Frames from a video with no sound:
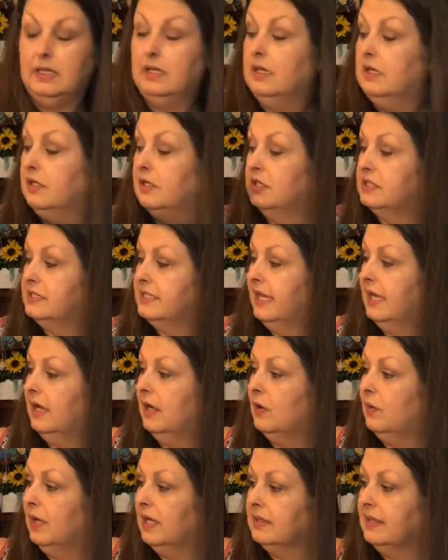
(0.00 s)
You see how
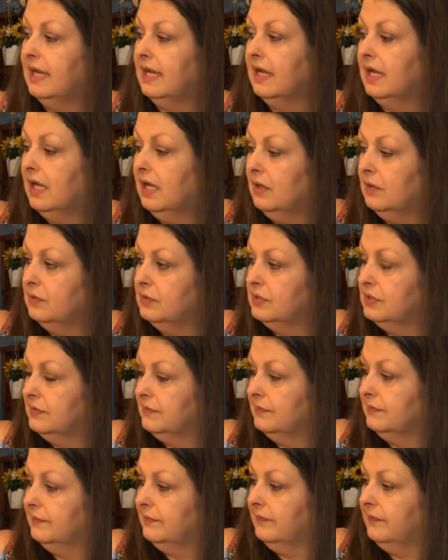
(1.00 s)
quick that goes.
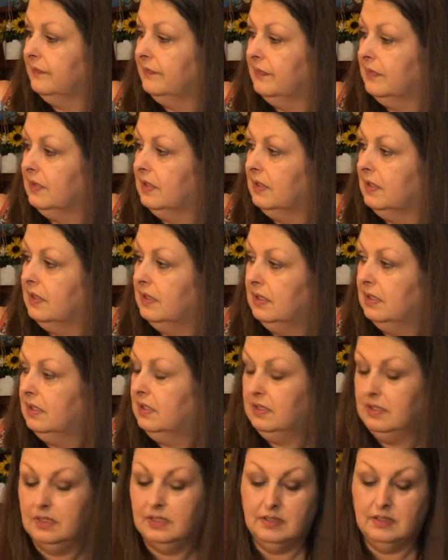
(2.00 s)

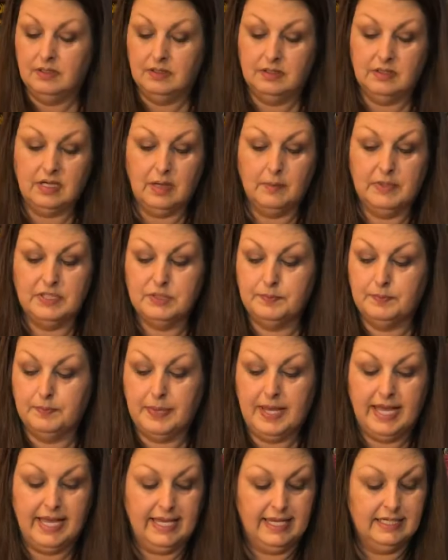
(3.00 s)
Not much
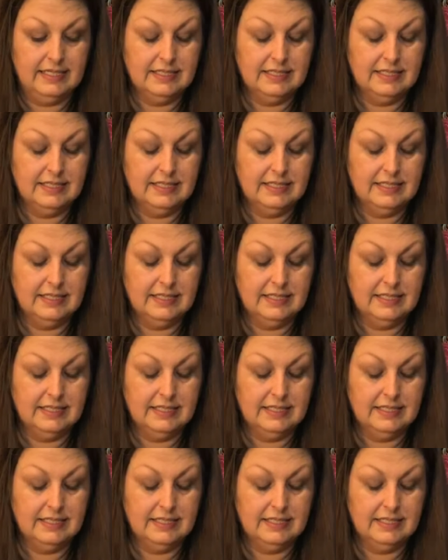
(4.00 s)
paint.